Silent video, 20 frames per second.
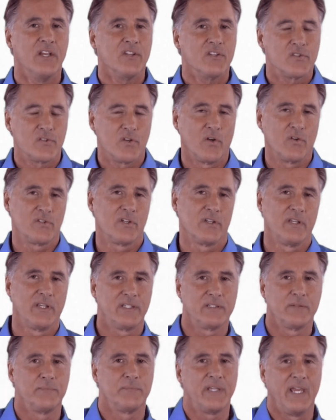
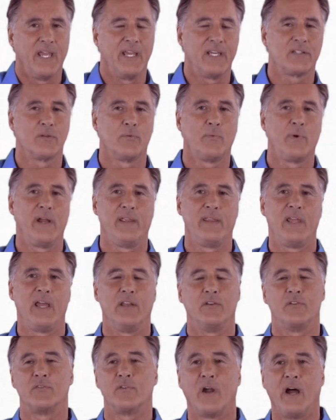Socialism takes away
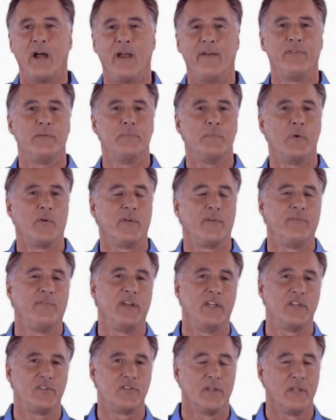that drive and
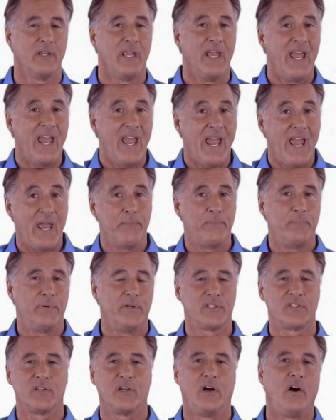motivation and
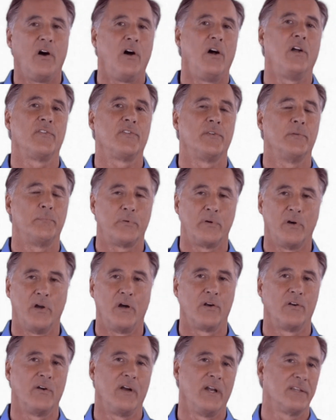puts a halt to
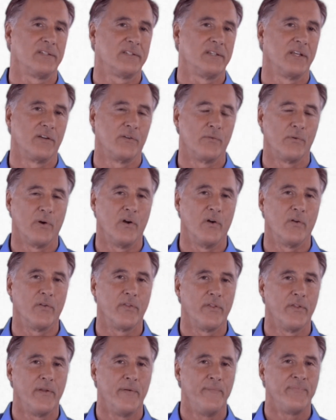progress and
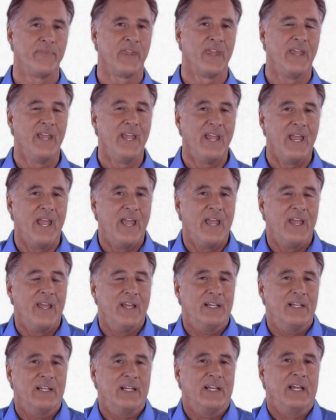growth.
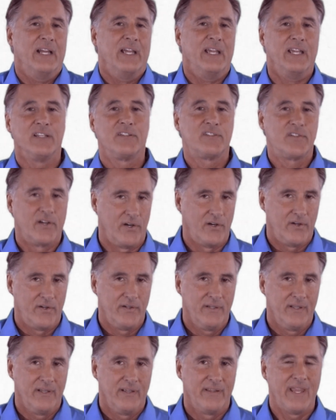In
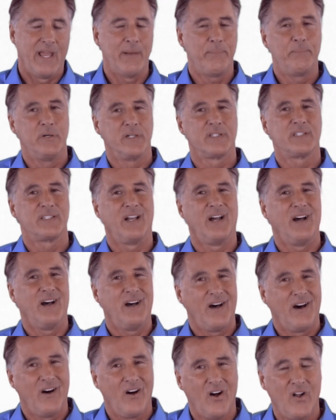turn, that puts a
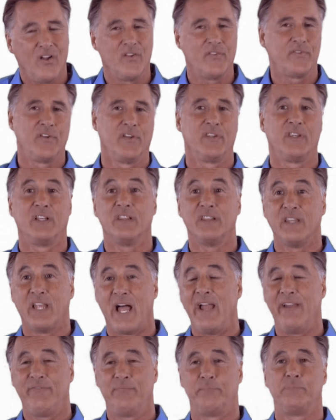halt to the
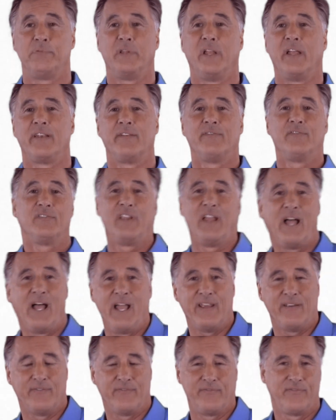lifeblood of
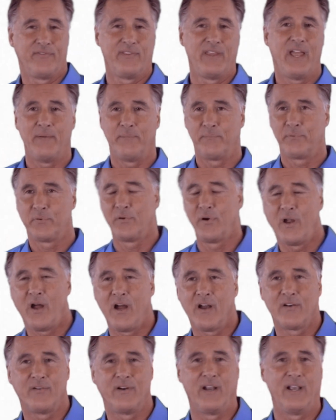life, that
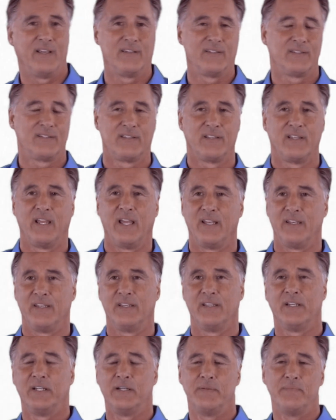progress,
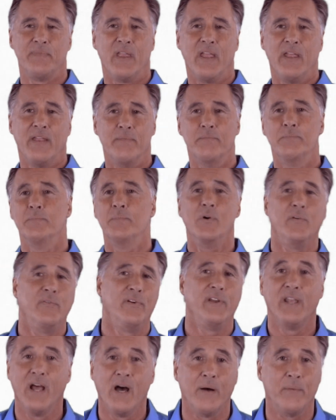that
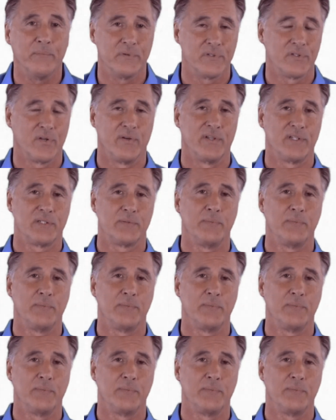moving up, so to